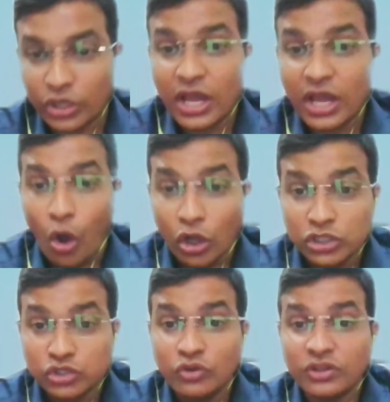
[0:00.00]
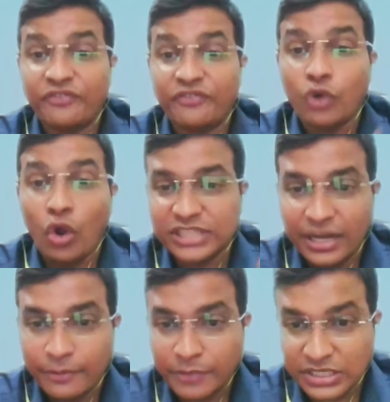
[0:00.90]
Also, the frauds that are
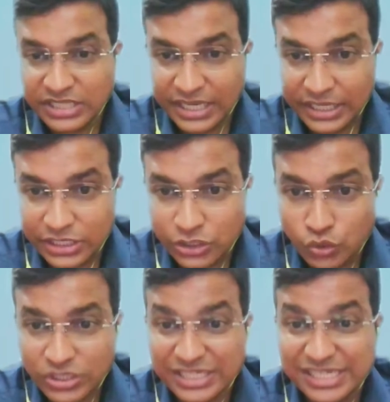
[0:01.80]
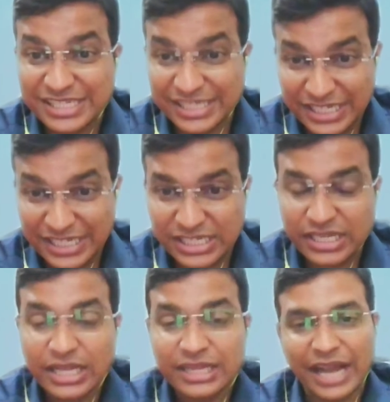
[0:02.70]
being taken into, the deceits,
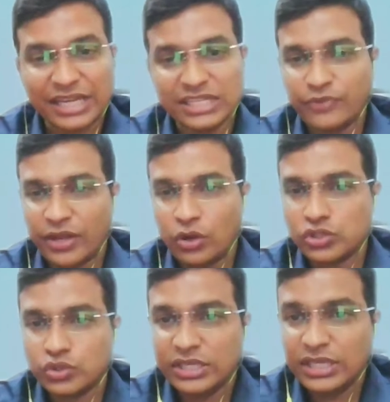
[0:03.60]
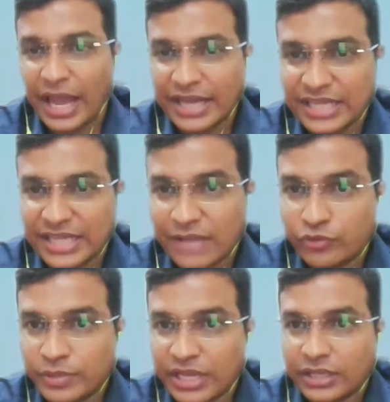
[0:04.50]
that is where also the IT Act would
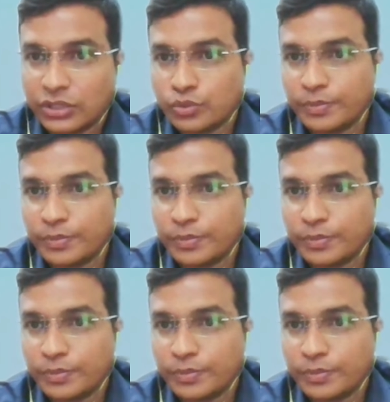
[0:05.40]
take into.